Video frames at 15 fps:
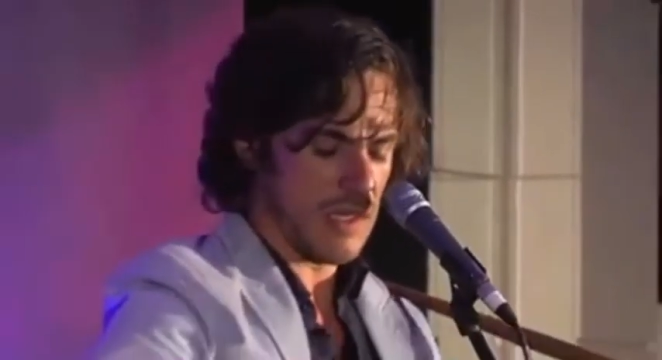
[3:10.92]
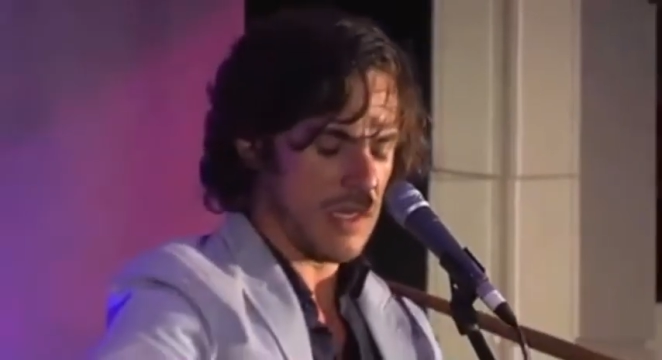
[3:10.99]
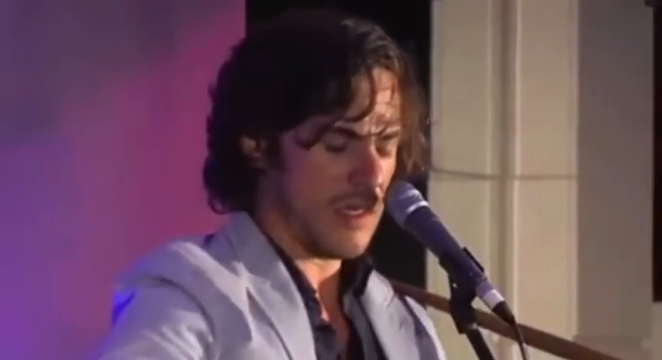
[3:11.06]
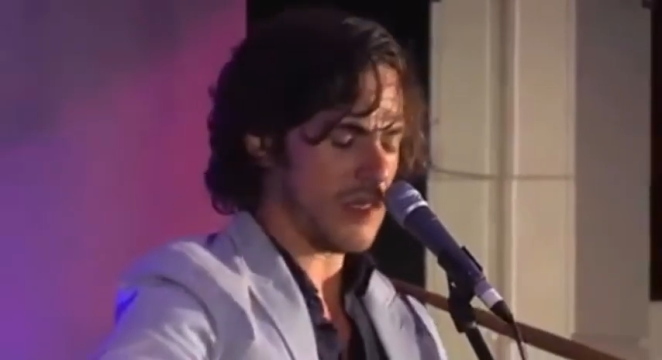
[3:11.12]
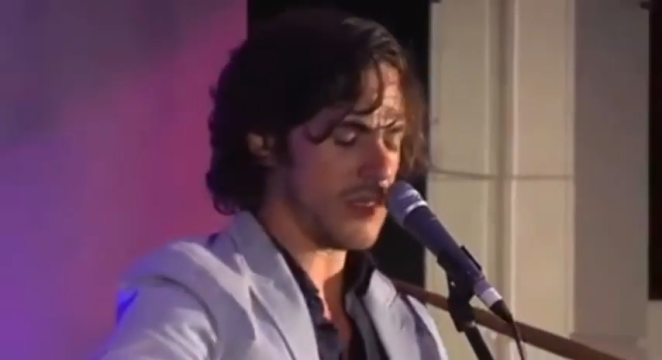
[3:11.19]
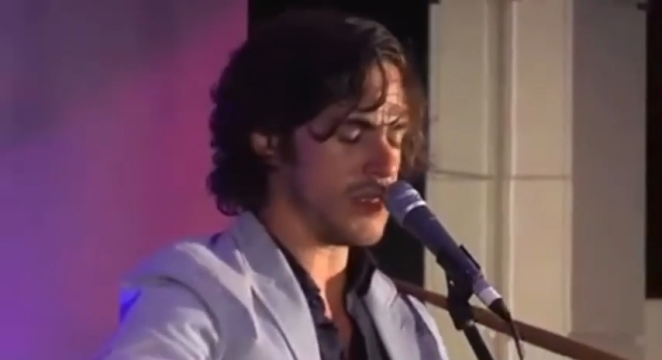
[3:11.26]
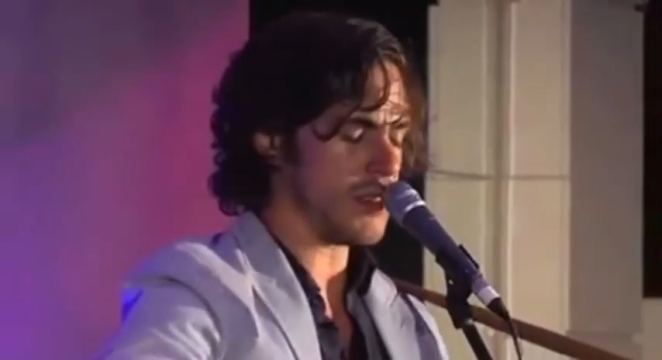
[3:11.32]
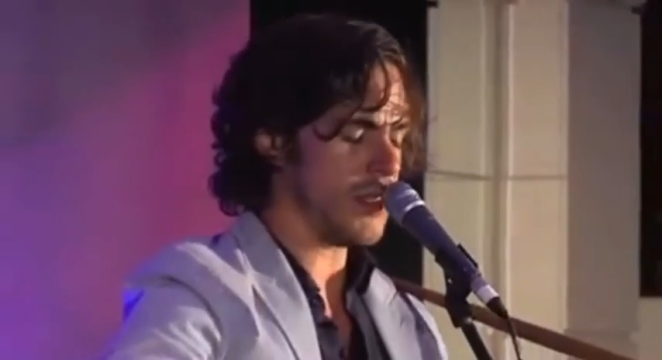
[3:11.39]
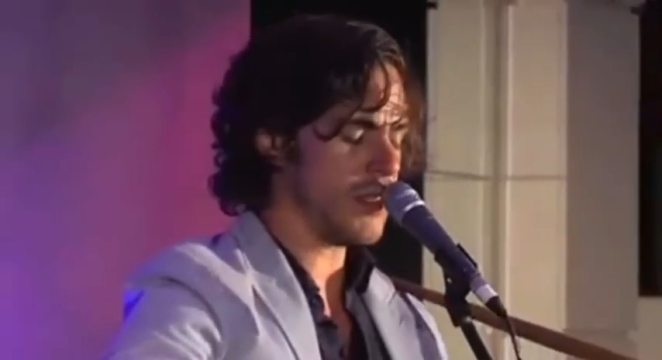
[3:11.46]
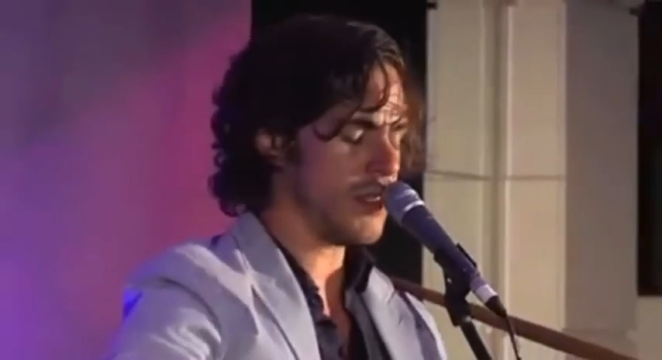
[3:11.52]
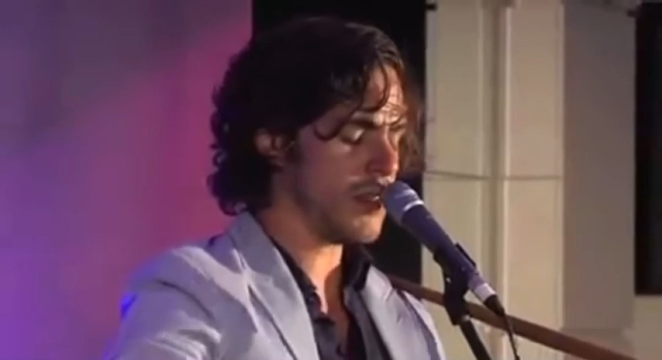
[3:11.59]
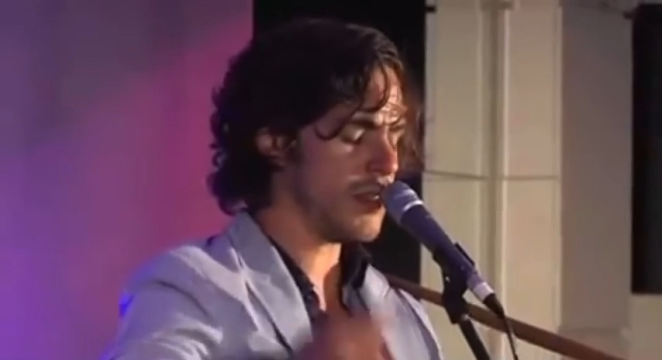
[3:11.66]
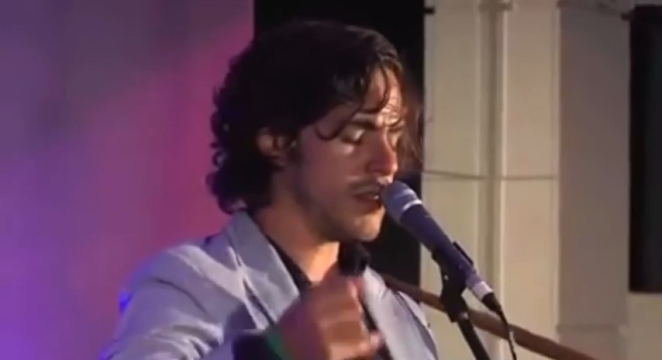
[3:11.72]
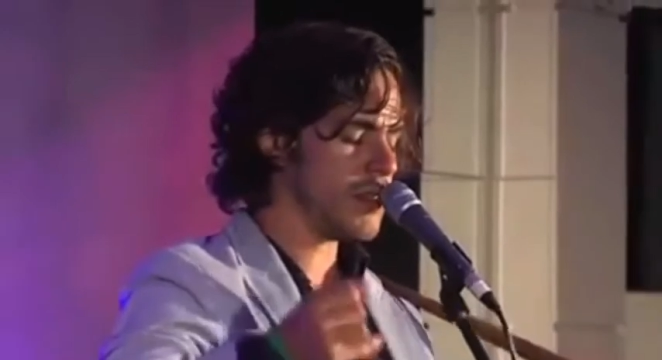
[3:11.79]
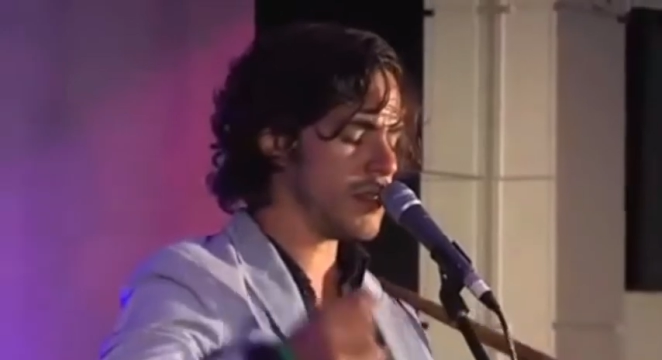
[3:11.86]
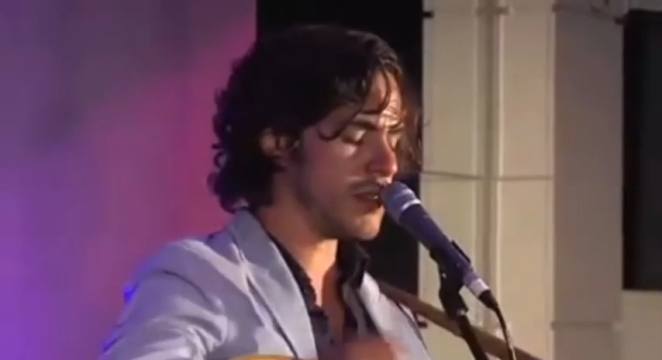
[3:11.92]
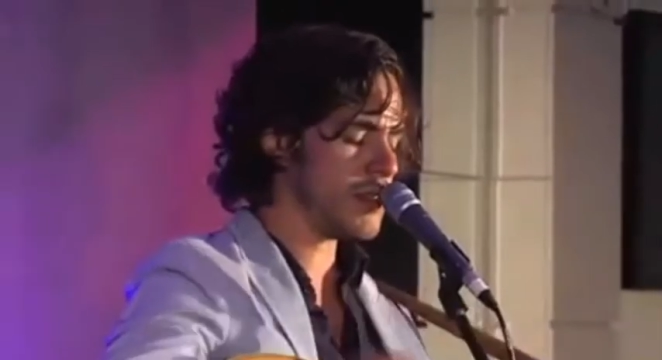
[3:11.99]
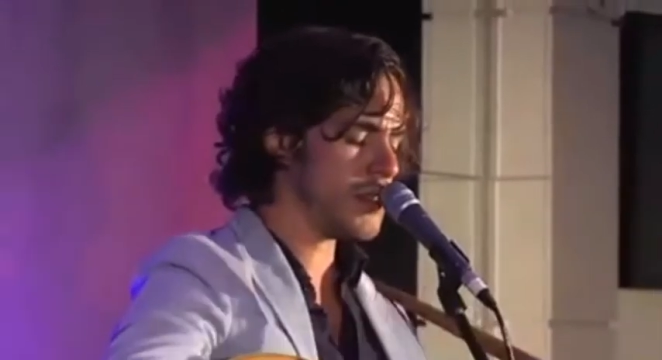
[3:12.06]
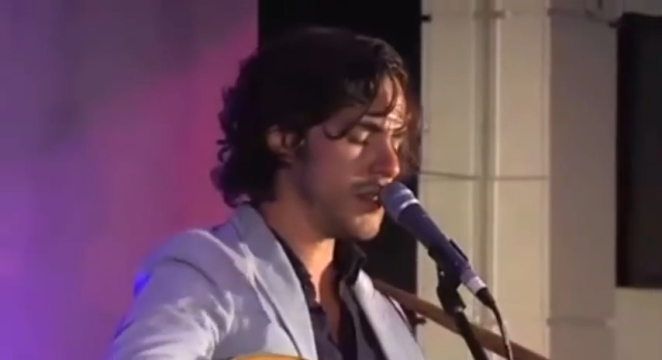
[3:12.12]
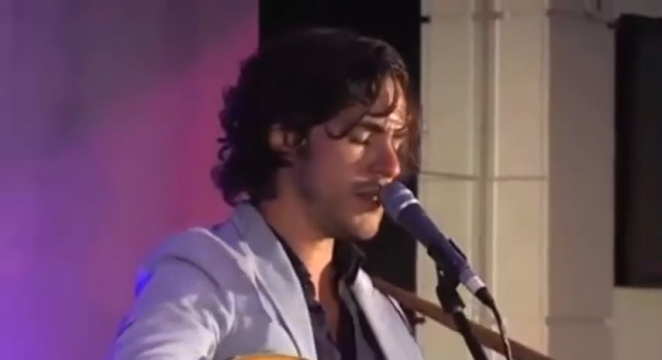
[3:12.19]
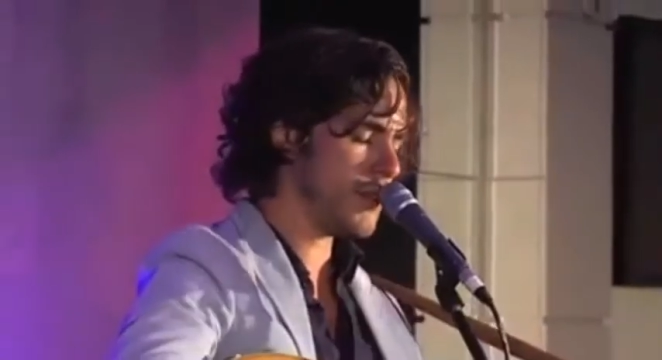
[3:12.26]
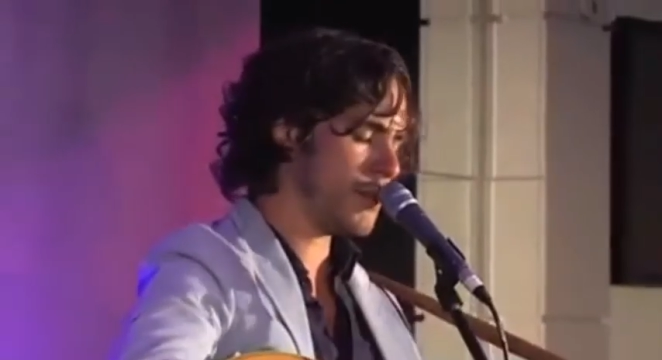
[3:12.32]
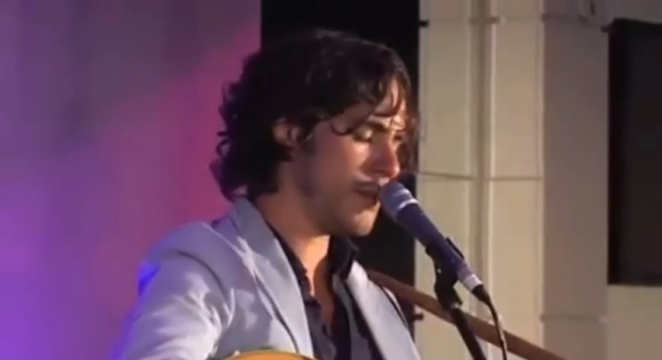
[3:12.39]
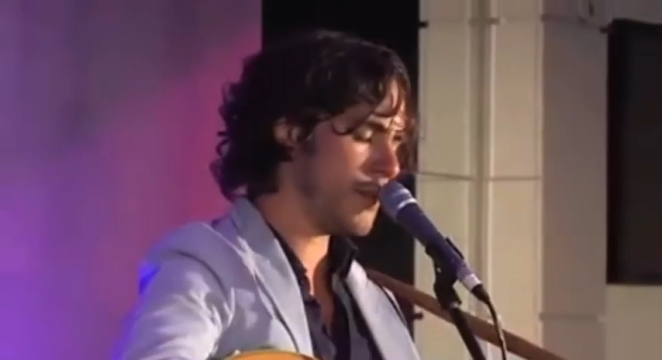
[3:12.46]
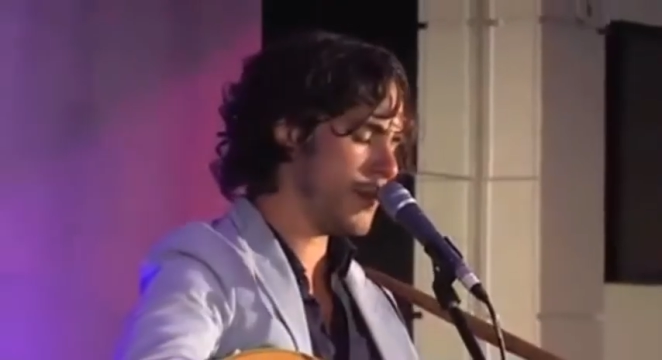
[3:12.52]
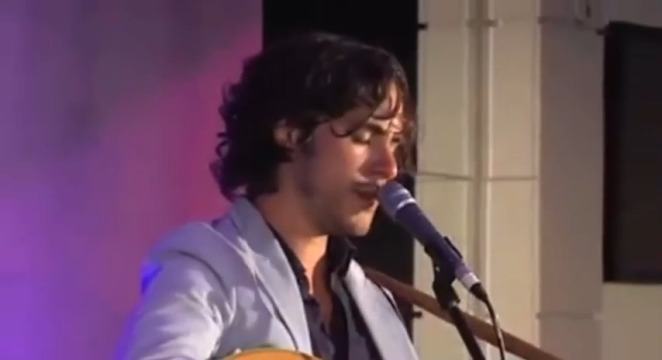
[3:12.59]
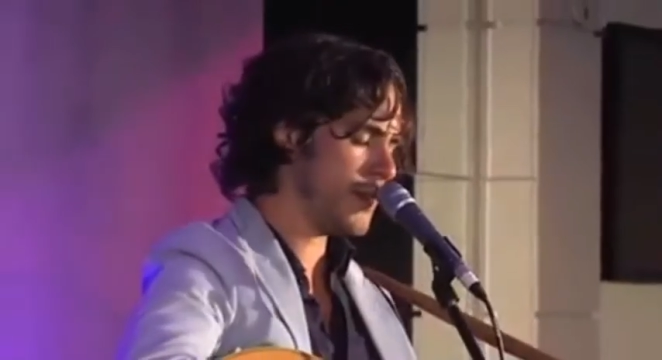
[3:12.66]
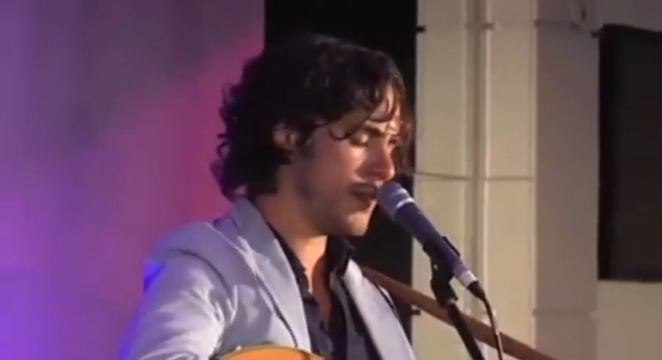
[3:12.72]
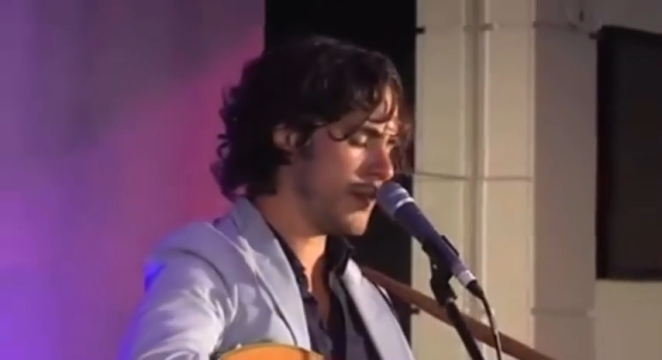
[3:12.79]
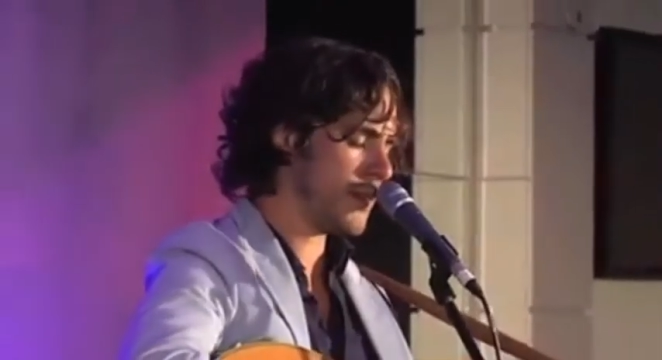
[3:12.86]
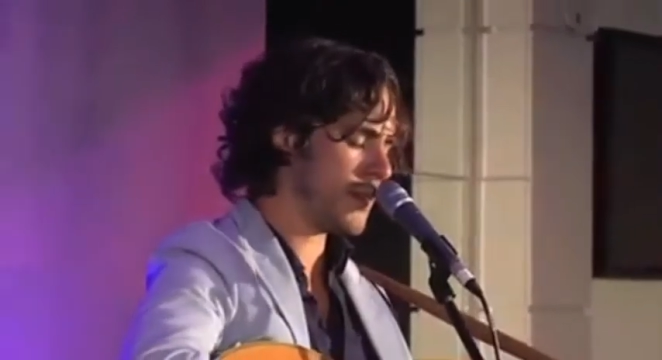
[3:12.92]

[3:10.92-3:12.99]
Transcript: Cause nothing's ever been